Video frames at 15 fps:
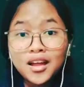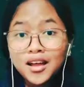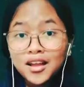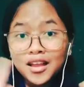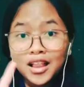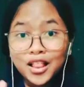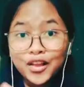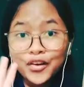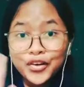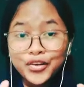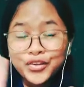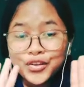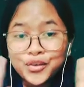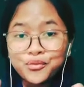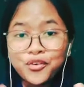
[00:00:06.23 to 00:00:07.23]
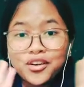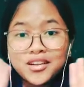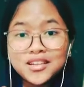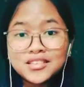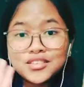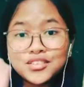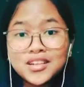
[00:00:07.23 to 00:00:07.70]
Hello, good
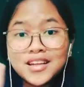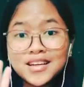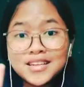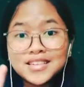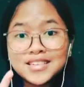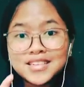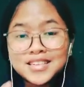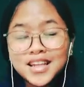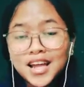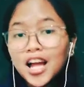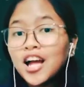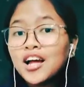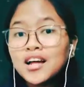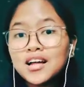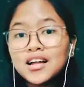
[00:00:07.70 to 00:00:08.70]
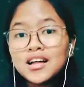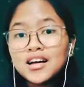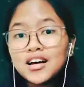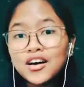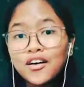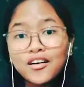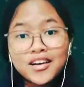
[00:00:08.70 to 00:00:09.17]
morning students.
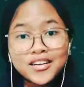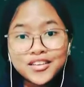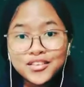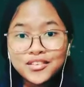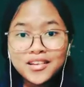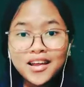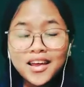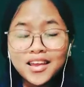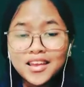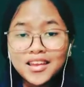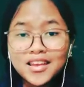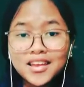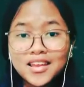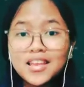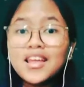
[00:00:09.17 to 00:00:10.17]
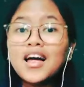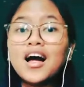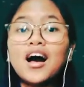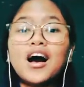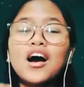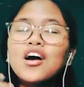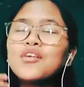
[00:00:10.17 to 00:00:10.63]
How are you today?
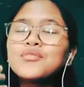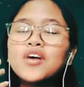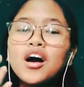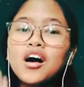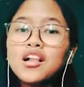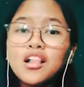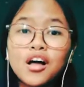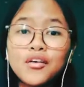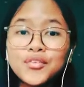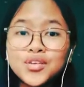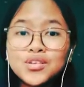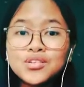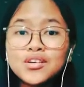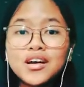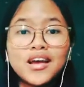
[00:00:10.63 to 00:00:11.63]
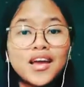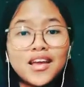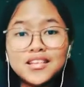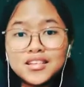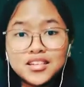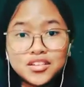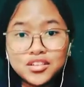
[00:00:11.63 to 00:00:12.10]
I hope all of you
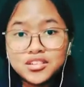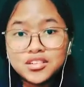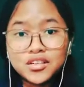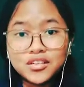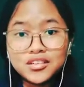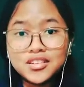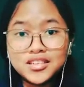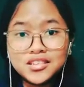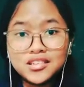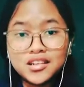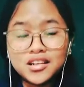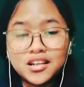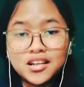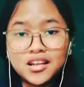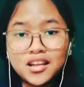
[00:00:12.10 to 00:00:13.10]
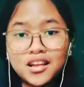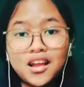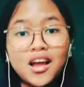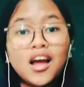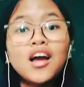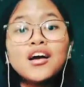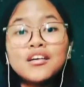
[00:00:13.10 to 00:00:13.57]
in a good condition.
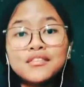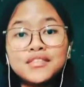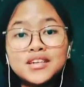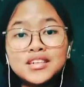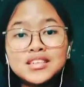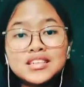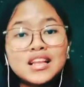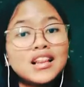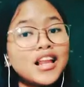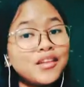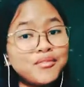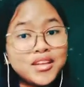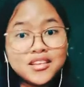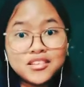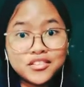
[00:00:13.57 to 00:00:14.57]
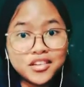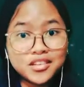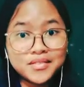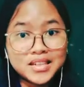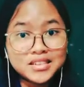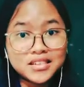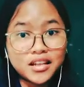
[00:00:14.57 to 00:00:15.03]
First, let me introduce
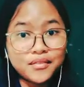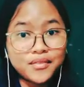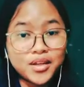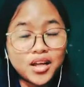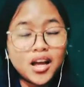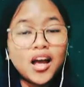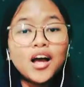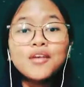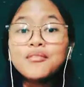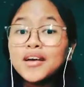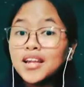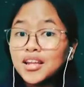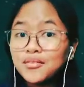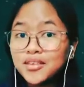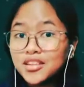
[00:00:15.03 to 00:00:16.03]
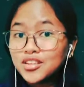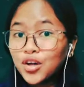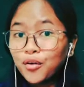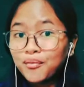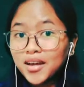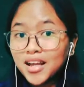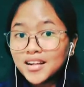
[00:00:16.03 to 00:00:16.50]
myself. My name is
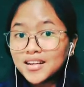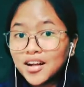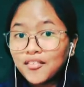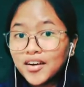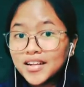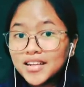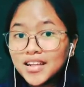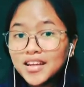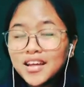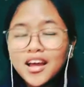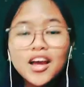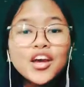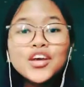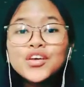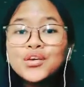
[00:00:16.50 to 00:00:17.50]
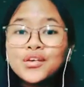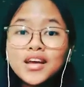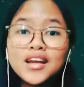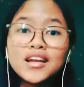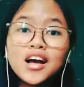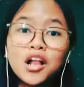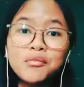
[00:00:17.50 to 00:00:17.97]
Koming Ridawati. You
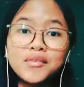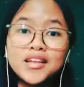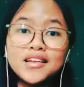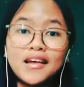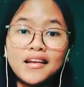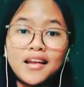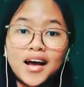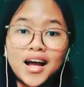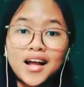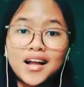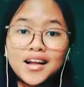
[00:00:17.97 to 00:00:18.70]
can call me Dena.